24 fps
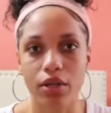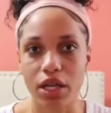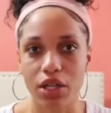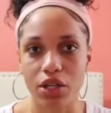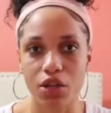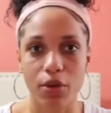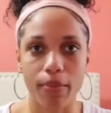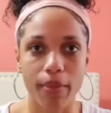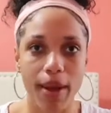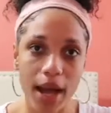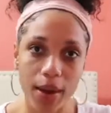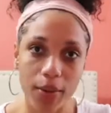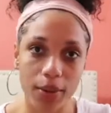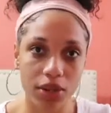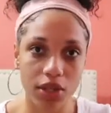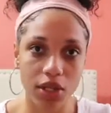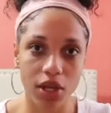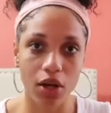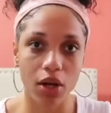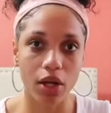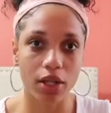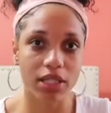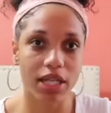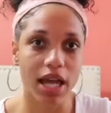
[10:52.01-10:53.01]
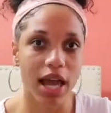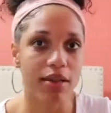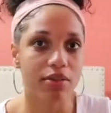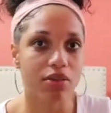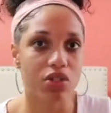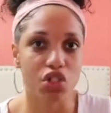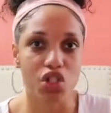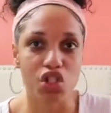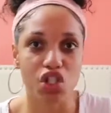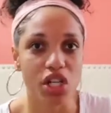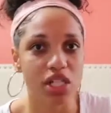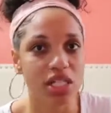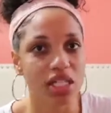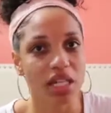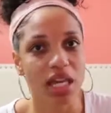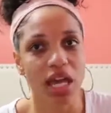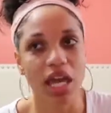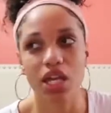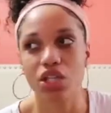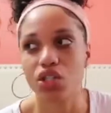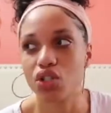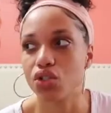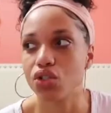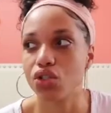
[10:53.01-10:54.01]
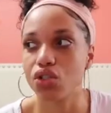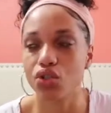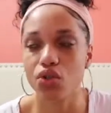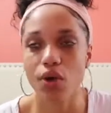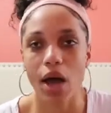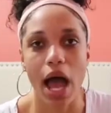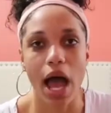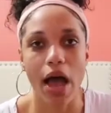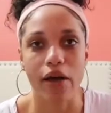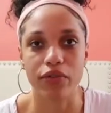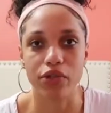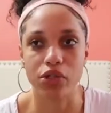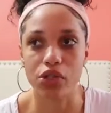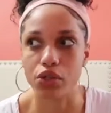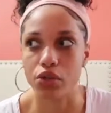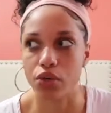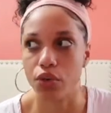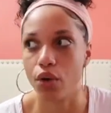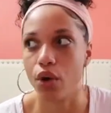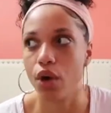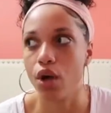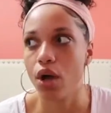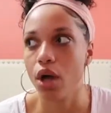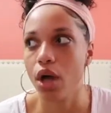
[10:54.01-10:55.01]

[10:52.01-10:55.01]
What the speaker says: in your bag with you at all times, just in case you do have to